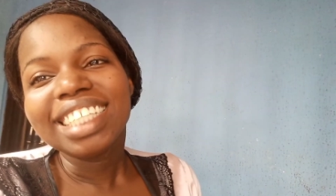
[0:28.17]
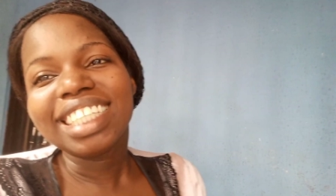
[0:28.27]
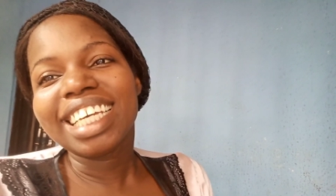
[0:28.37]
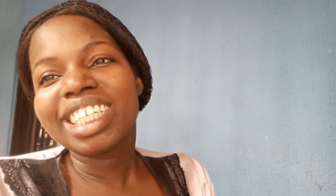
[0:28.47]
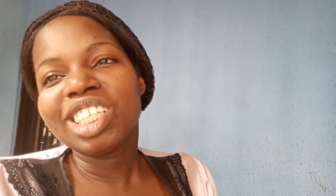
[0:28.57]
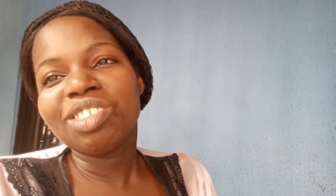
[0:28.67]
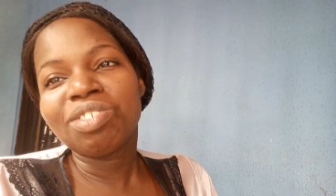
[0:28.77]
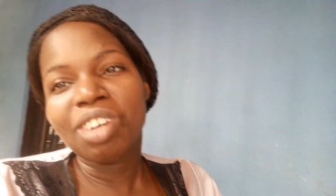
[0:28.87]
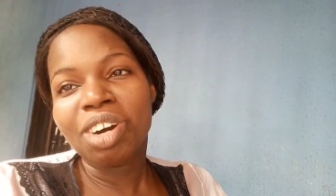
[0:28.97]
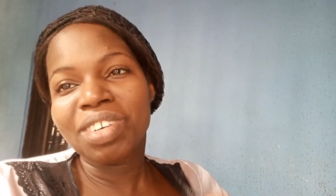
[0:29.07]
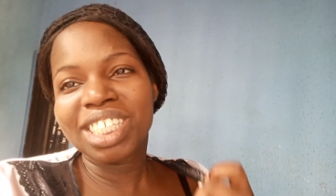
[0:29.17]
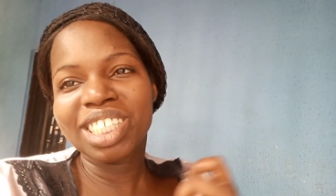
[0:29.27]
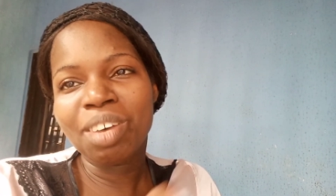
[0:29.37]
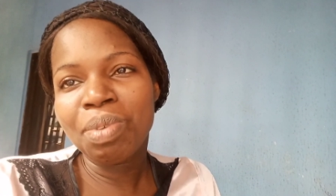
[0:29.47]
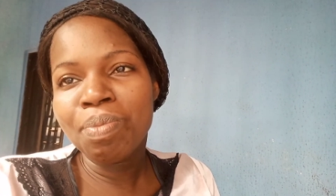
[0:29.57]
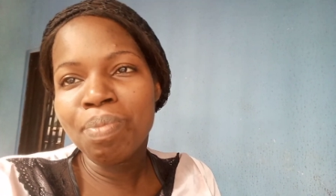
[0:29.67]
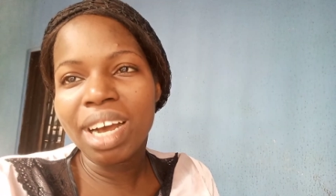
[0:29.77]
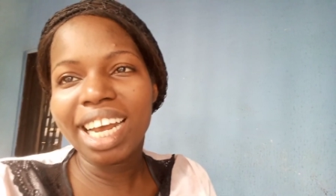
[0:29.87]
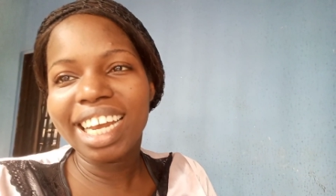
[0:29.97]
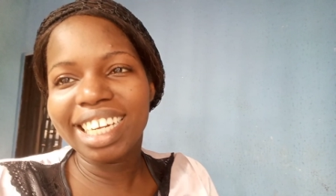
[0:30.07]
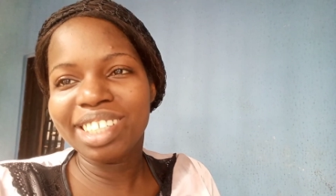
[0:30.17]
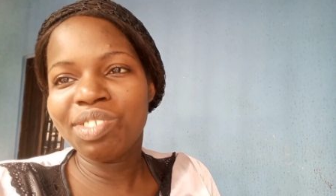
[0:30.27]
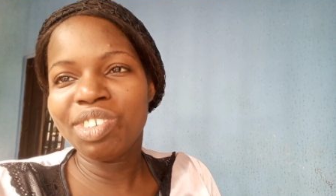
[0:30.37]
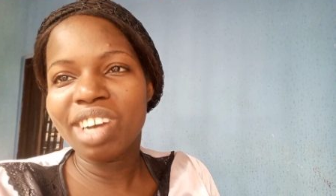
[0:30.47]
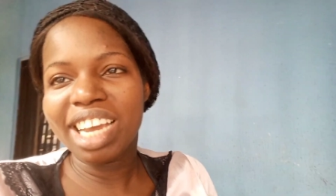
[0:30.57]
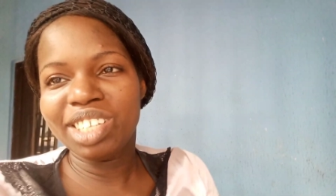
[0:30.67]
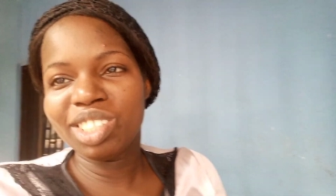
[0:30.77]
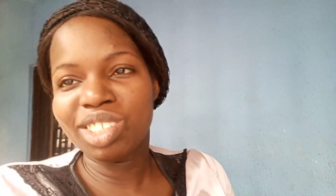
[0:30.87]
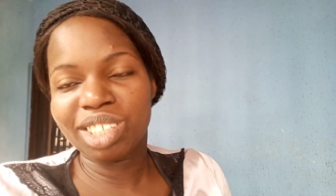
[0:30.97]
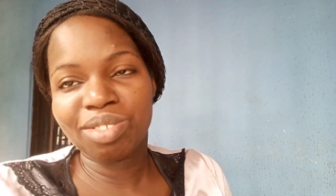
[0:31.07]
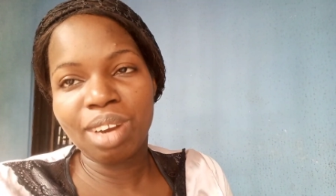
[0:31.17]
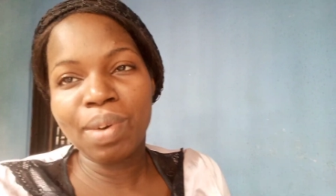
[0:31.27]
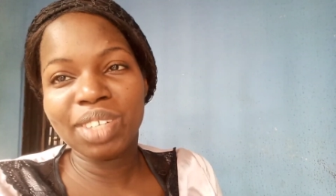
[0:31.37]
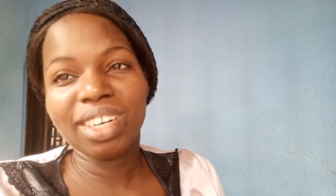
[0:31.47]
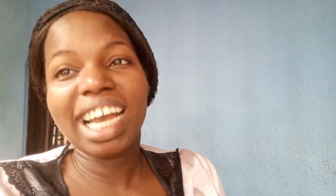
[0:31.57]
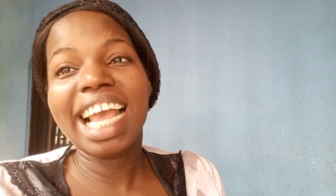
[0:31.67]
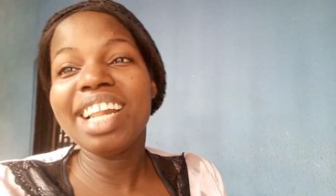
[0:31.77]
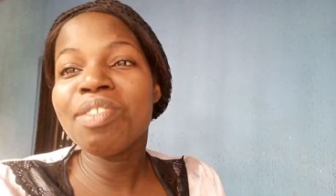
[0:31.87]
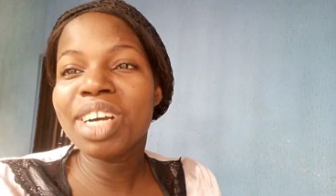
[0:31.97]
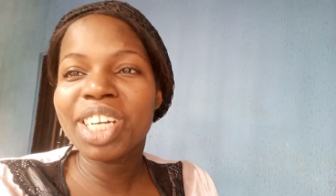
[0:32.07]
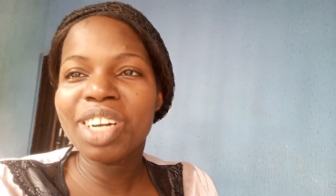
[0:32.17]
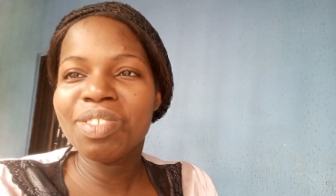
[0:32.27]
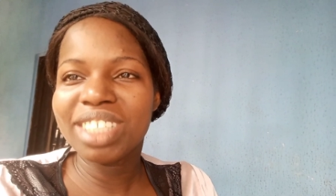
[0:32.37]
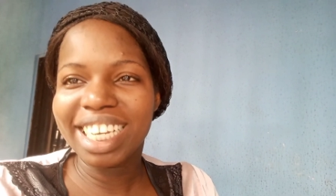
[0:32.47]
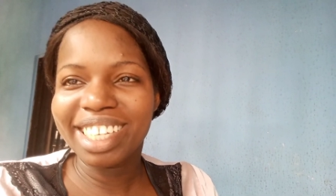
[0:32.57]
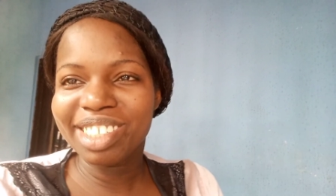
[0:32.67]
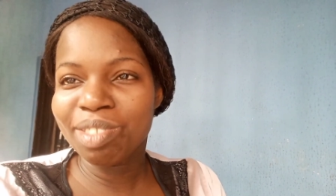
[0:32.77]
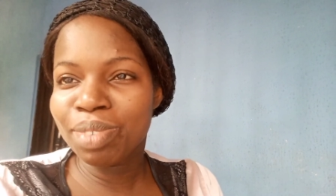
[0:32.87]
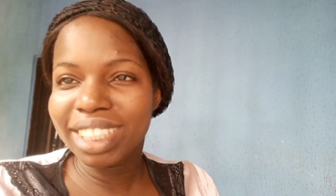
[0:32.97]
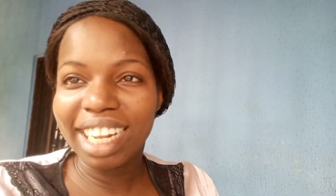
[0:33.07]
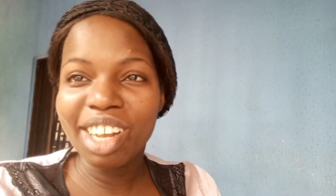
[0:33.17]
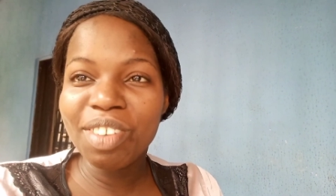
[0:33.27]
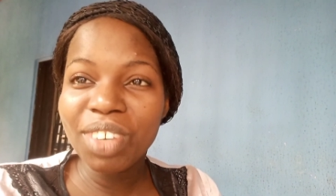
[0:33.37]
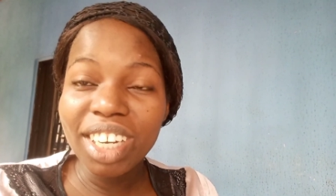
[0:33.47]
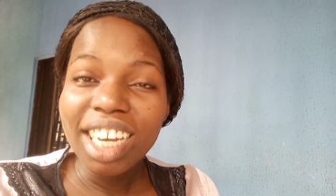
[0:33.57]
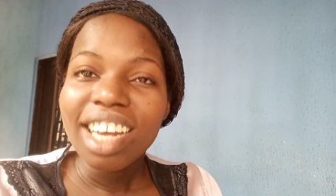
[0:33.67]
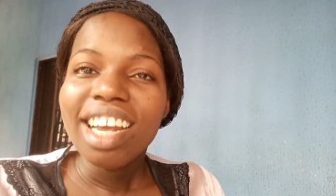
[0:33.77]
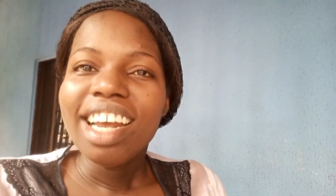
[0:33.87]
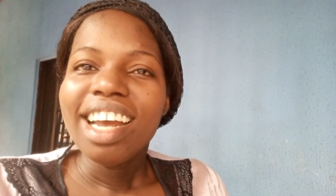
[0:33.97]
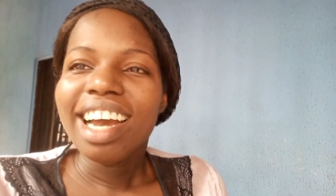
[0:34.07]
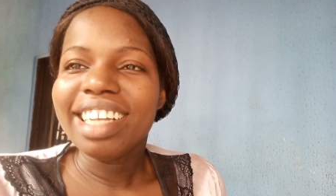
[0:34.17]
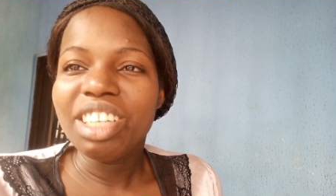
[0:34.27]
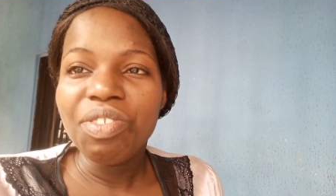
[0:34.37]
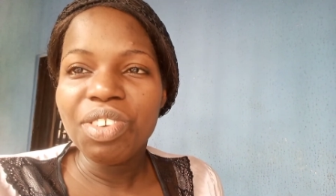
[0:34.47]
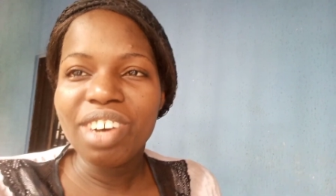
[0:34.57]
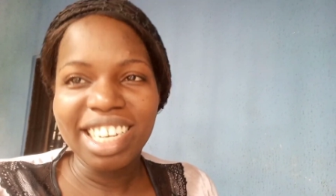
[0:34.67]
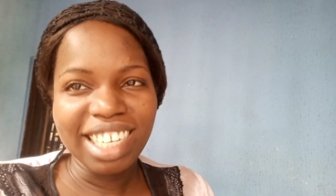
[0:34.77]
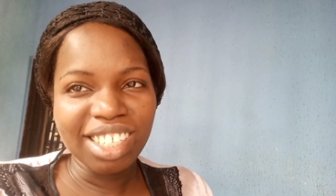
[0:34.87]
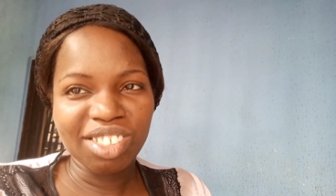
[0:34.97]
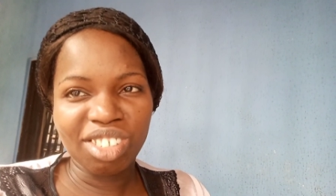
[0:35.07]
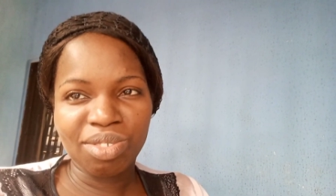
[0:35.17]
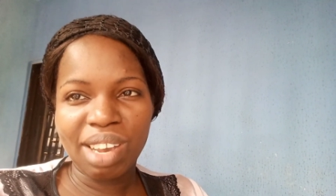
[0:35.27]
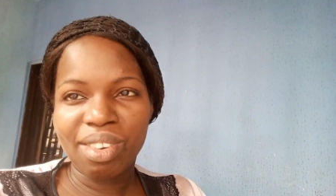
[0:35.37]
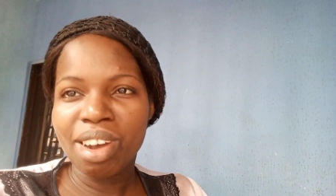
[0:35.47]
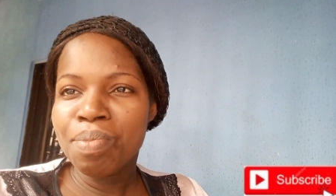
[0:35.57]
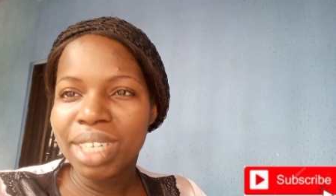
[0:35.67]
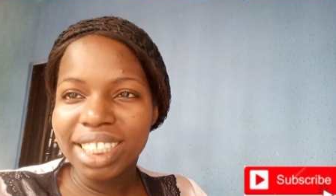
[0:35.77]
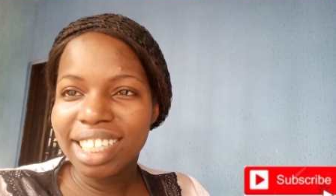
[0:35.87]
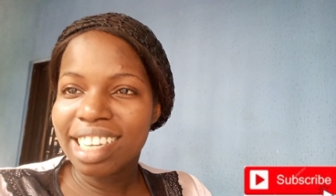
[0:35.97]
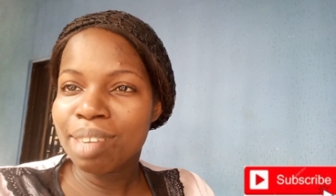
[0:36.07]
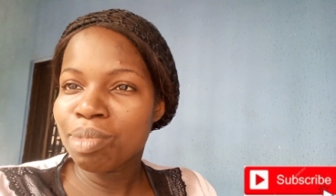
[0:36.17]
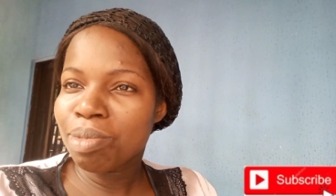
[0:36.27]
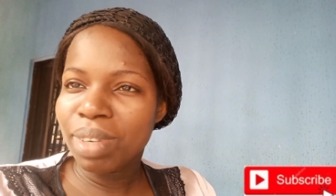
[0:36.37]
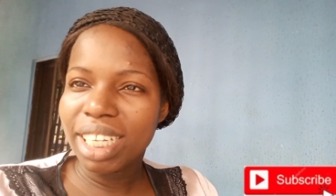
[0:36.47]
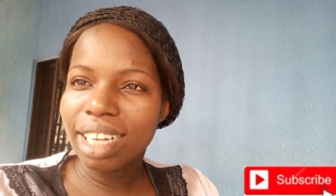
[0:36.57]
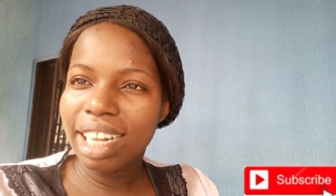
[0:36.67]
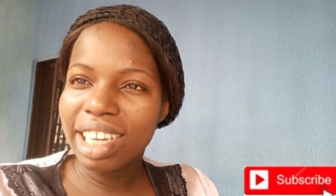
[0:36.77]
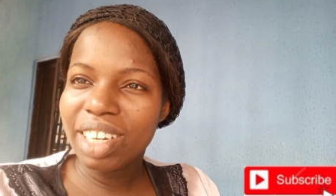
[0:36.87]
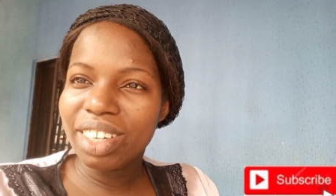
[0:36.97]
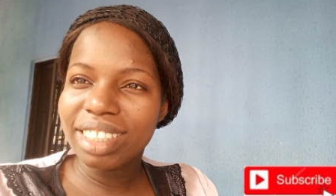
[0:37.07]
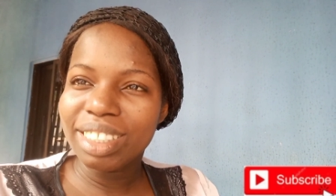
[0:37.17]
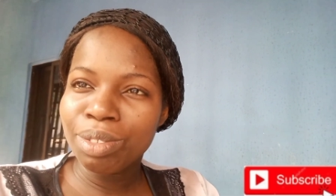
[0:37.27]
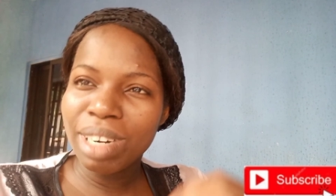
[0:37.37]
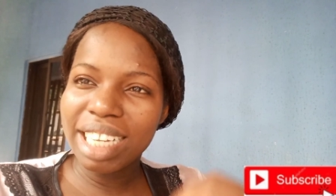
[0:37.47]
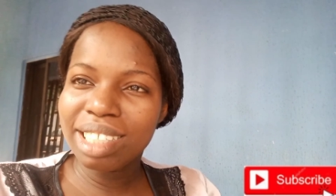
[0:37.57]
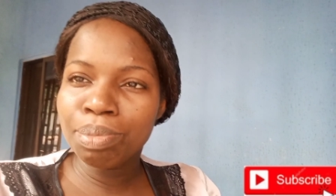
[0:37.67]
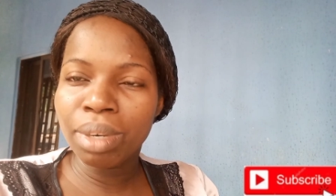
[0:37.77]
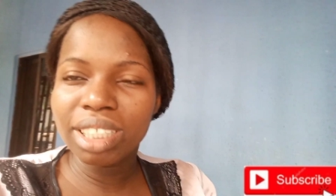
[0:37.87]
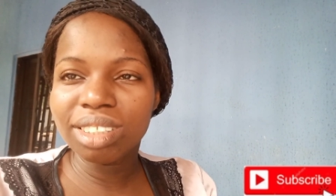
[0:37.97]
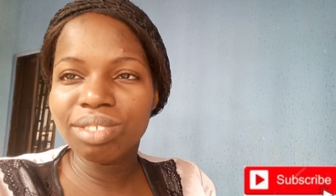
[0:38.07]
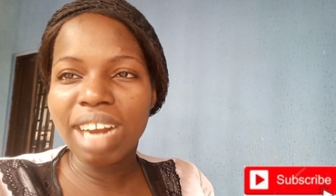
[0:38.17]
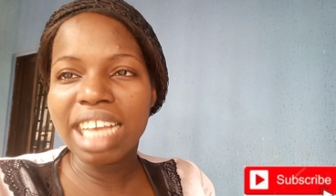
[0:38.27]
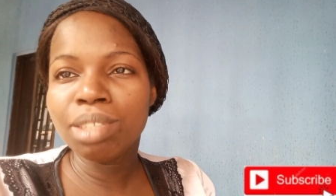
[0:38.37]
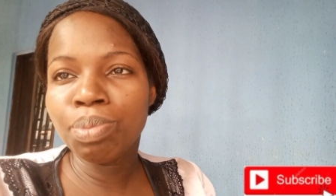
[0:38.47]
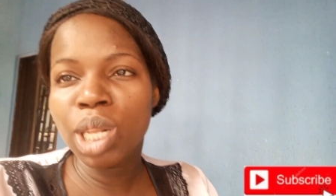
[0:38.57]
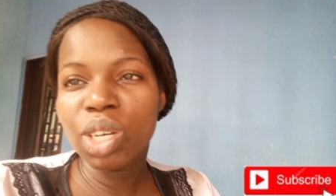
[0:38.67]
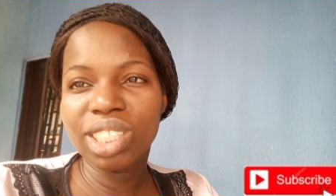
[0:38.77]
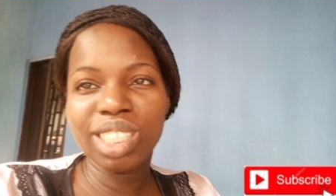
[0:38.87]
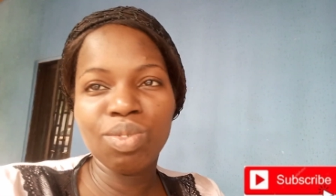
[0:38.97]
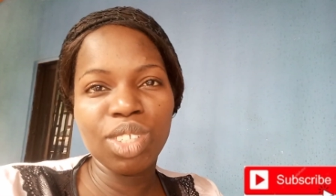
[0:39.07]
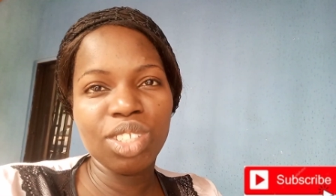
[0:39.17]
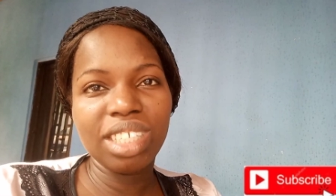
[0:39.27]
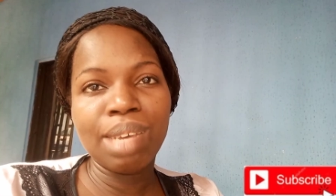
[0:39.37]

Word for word: Thank you for always stopping by. And if you are a new subscriber, you are highly welcome. Thank you so much. I love you. And if you are yet to subscribe, come and take a moment. Click on the red button right below this video.